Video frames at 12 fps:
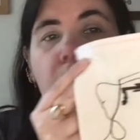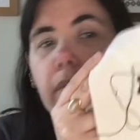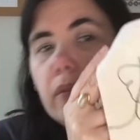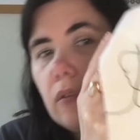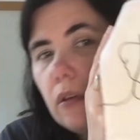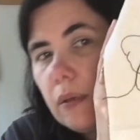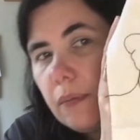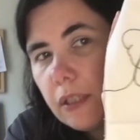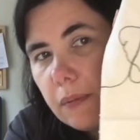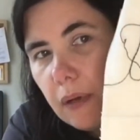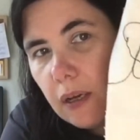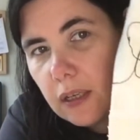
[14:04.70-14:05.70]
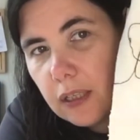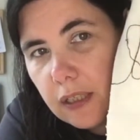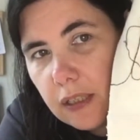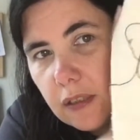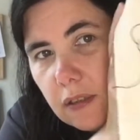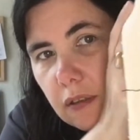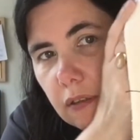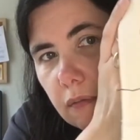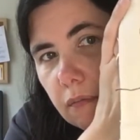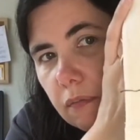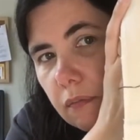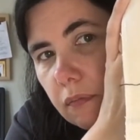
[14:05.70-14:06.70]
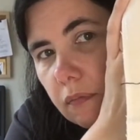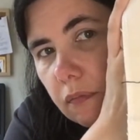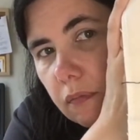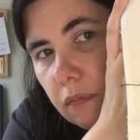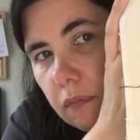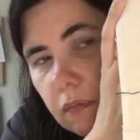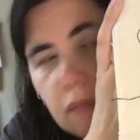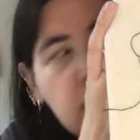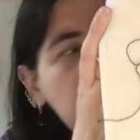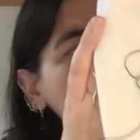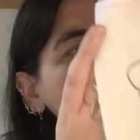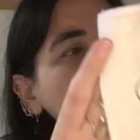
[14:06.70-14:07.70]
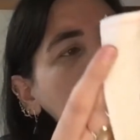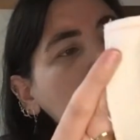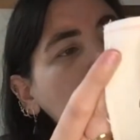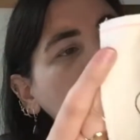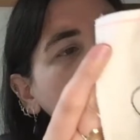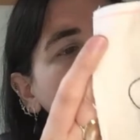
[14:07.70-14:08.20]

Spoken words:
Smiths Tonic by Sparklies. It's just a nice kind of